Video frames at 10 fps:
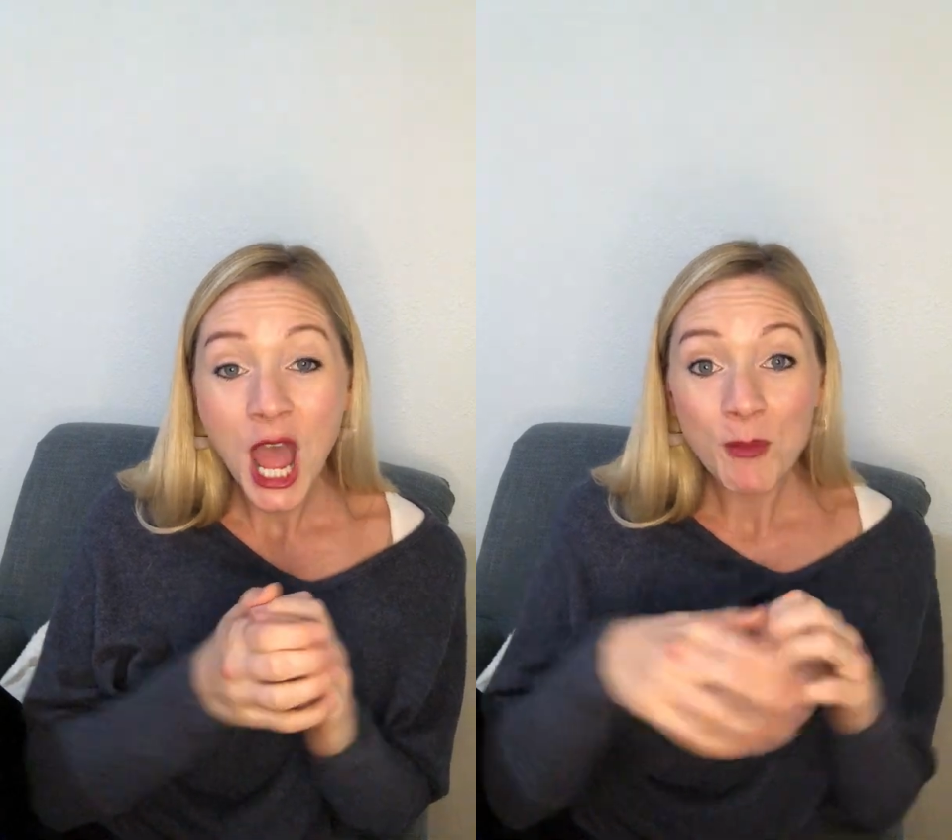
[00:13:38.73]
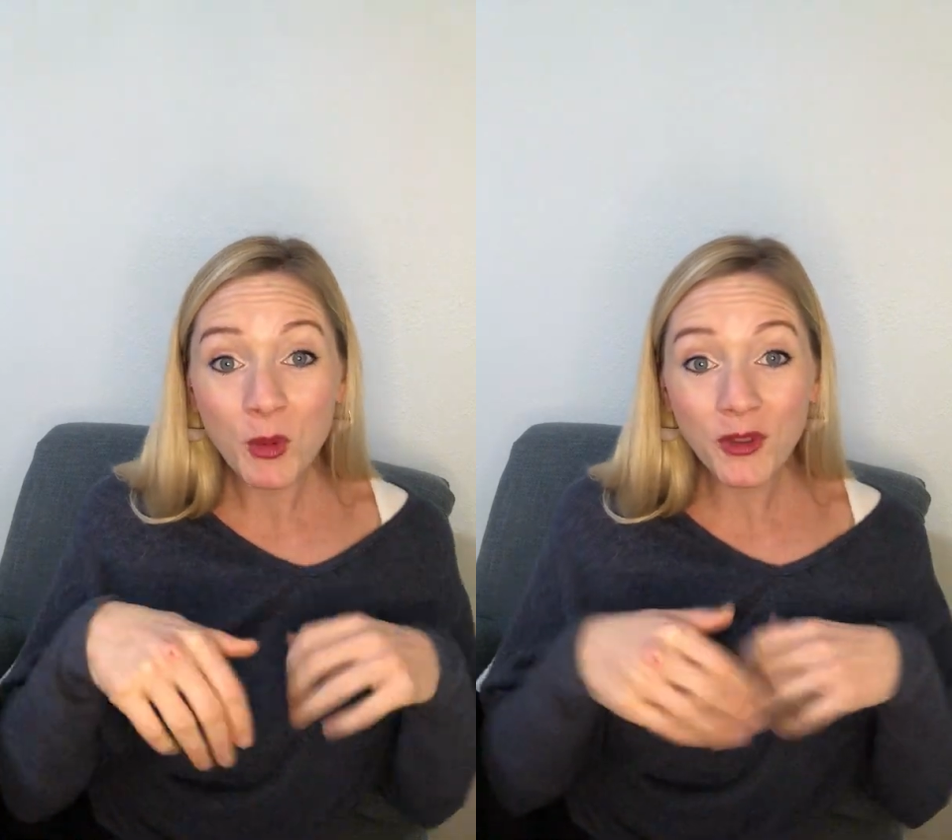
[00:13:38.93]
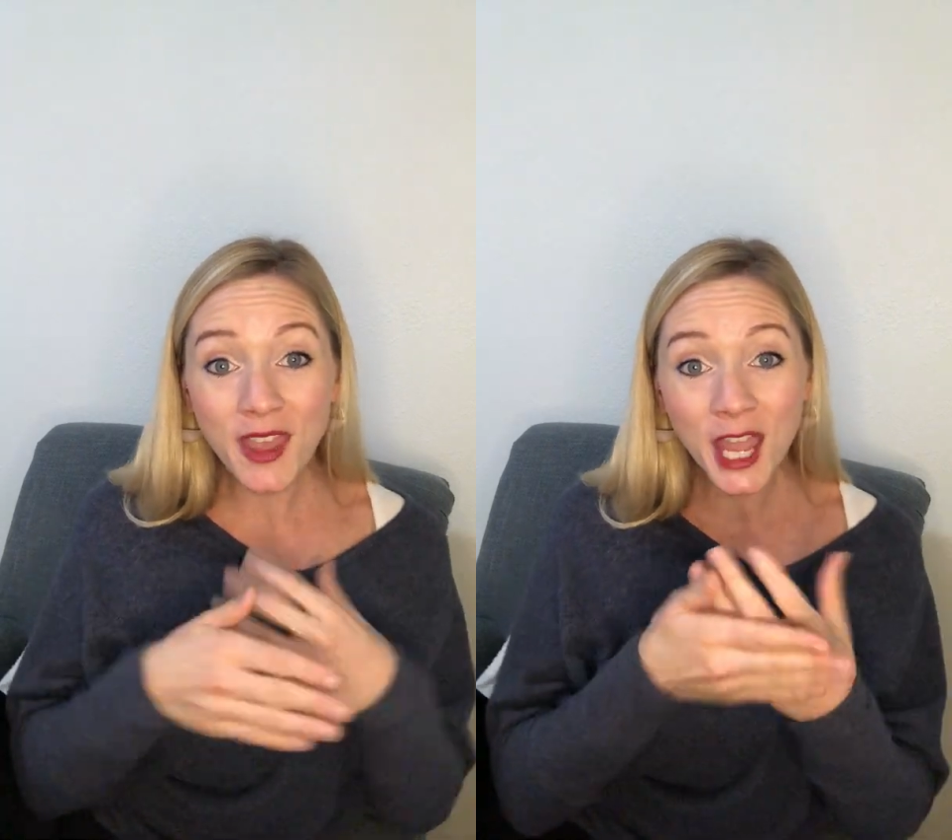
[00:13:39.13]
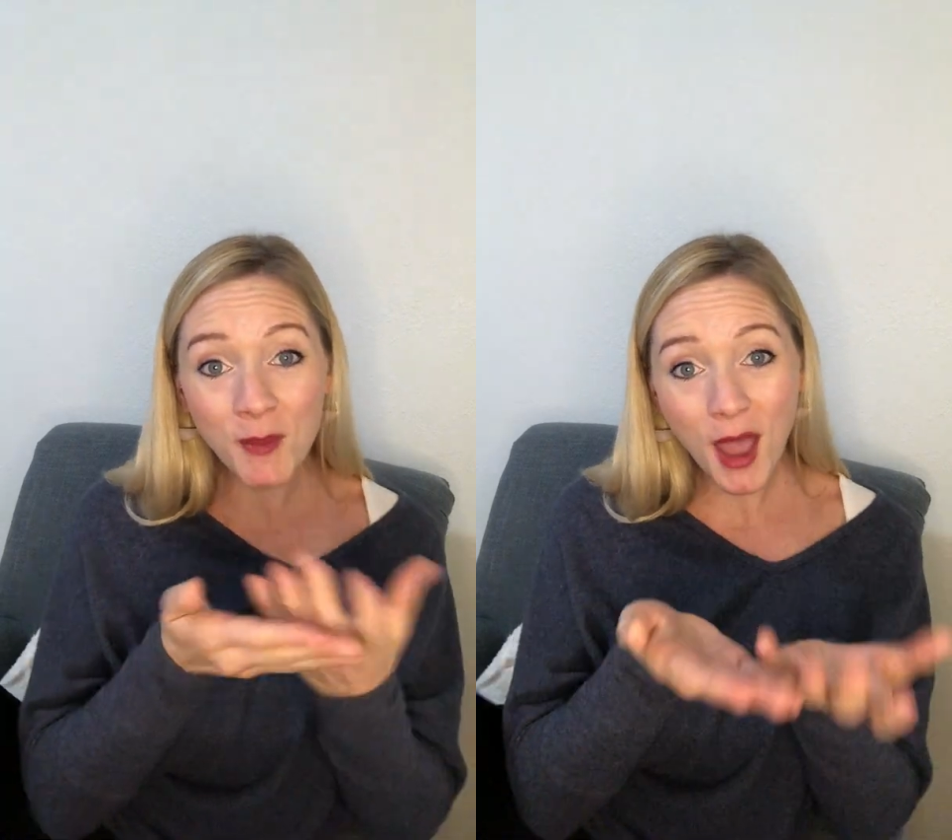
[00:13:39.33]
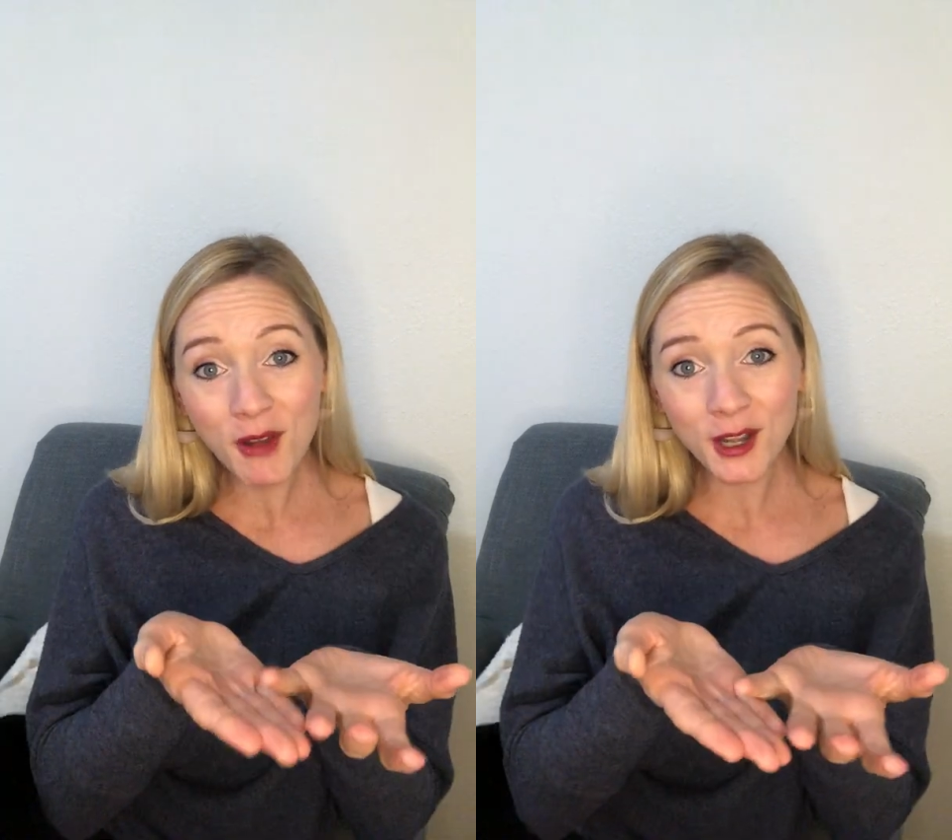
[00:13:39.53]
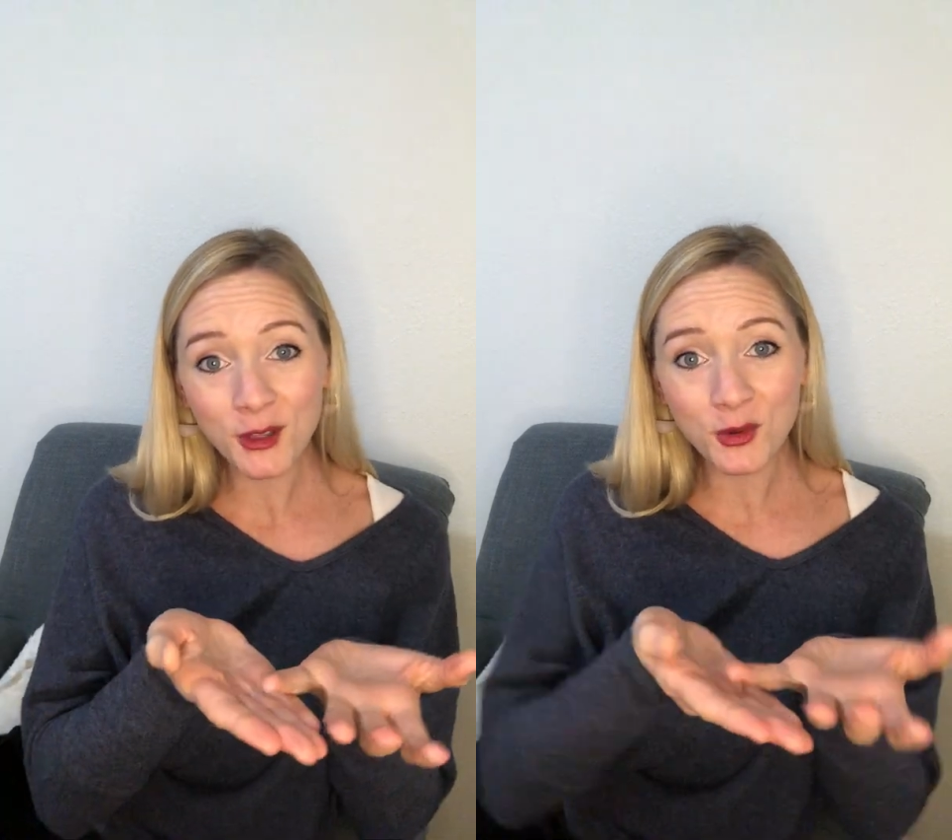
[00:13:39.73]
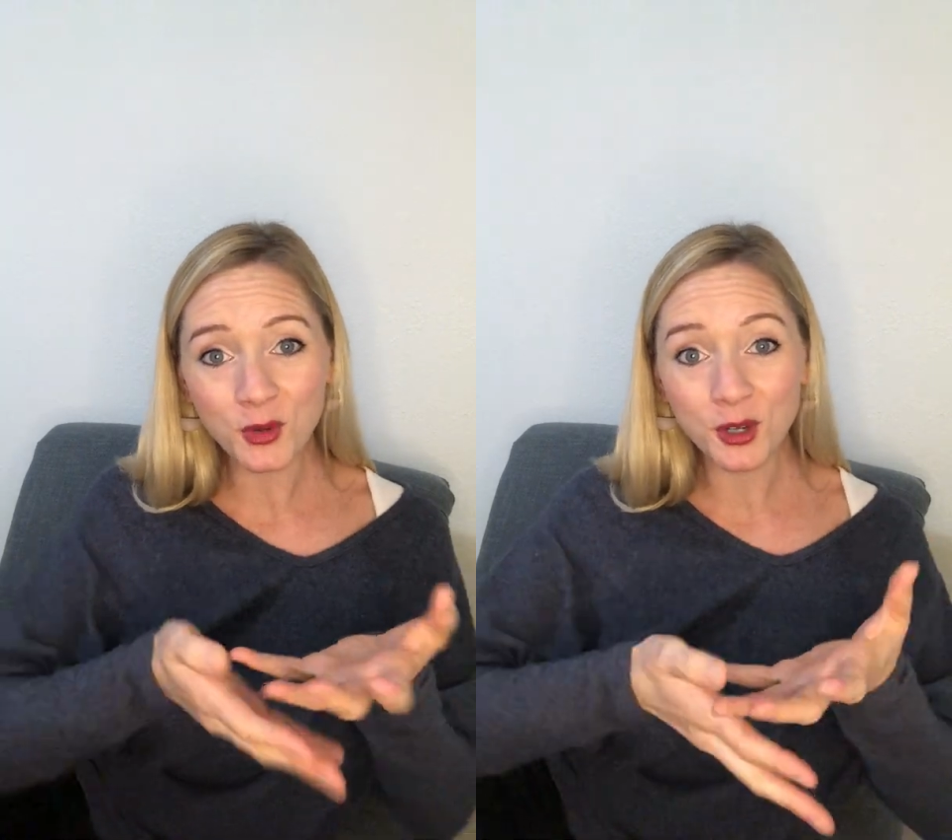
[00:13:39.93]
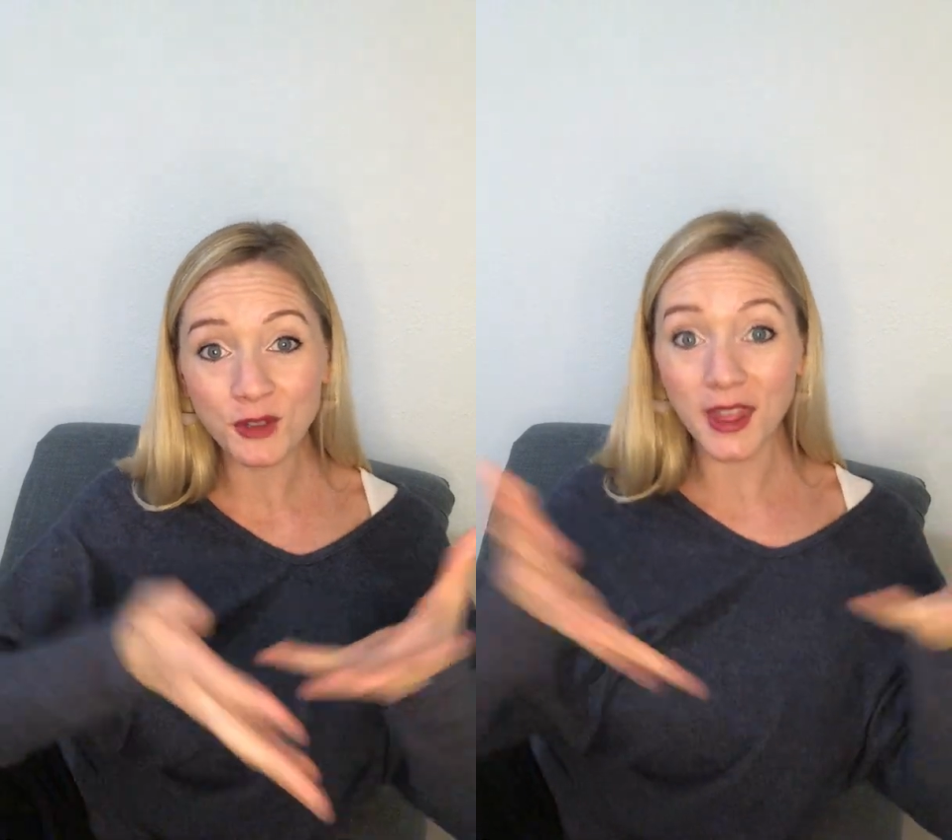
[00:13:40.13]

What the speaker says: But when they come out into the world,